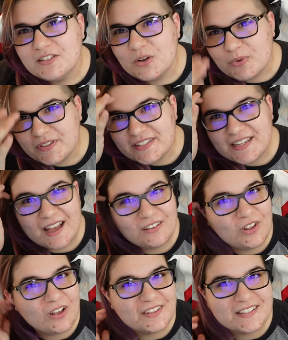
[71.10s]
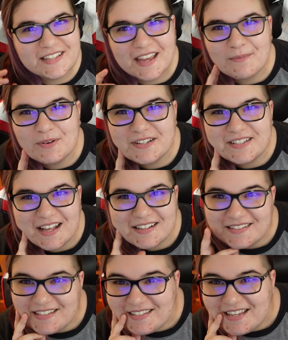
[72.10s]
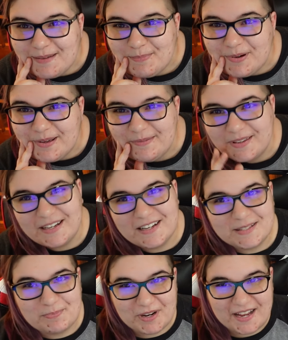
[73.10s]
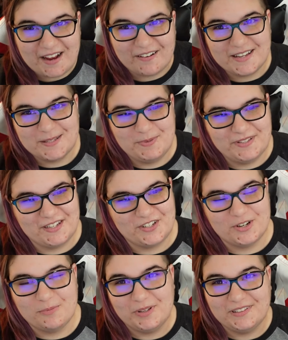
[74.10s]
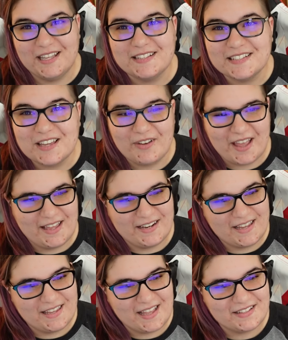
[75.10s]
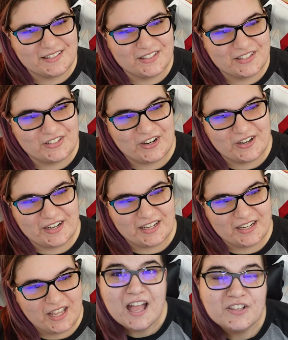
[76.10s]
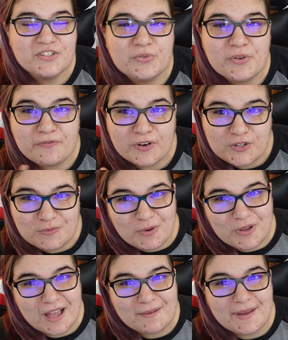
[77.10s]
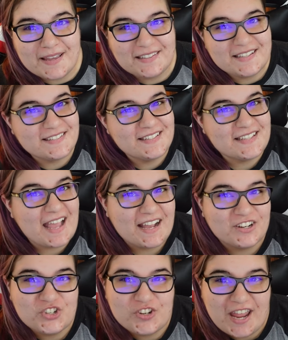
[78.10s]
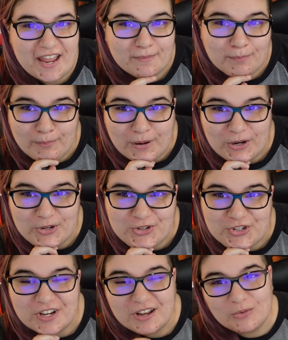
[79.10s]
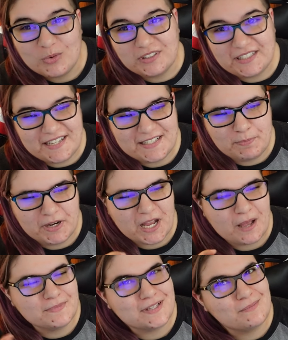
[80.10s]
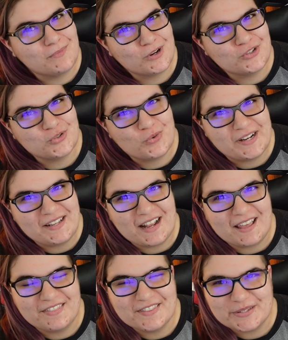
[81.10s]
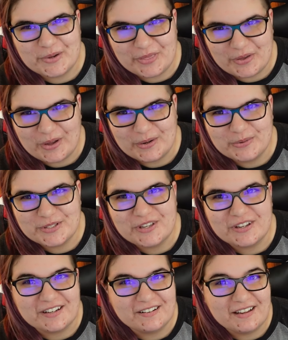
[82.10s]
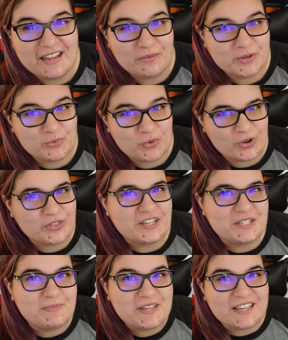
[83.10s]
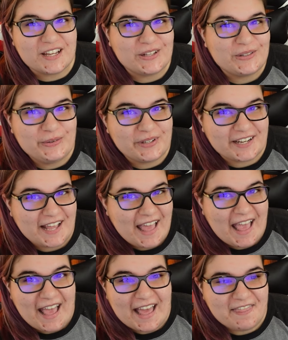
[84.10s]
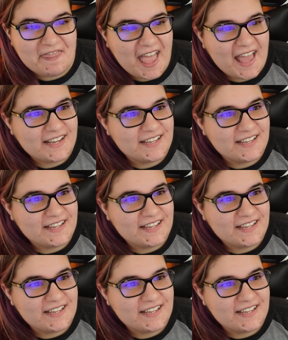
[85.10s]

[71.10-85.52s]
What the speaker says: So we'll see how long this camera decides to stay put in its precarious position, but let's go ahead and get started. So the first book on my list is actually a March release, but it comes out March 29th, so I thought it was good and it was worthy to be included. And that